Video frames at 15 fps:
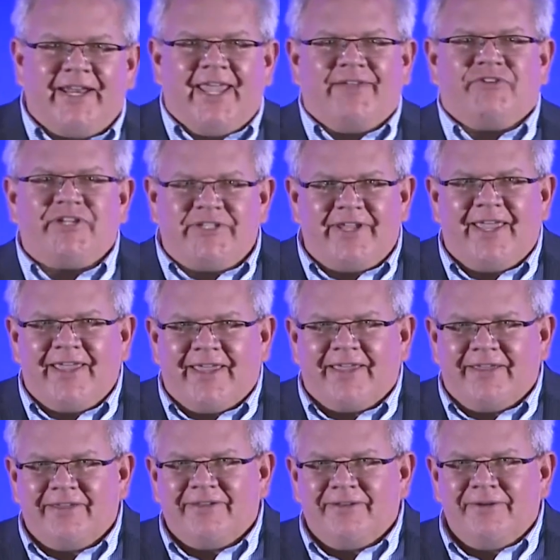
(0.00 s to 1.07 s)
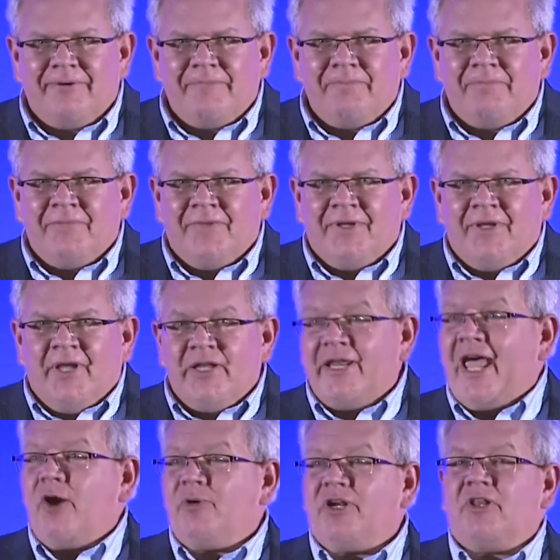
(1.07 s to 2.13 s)
I have it in a day?
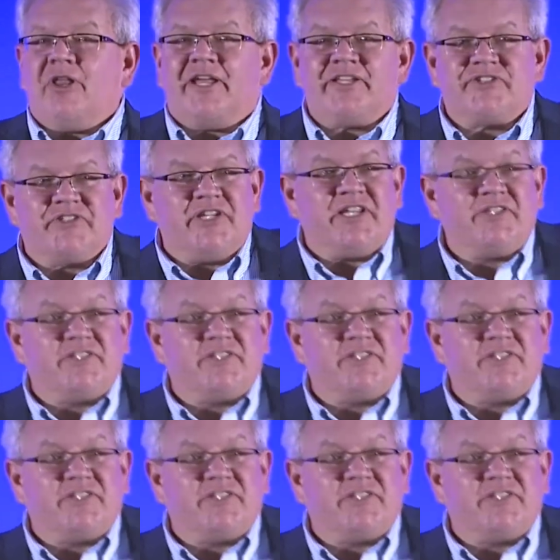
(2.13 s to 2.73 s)
Now in a lot of cities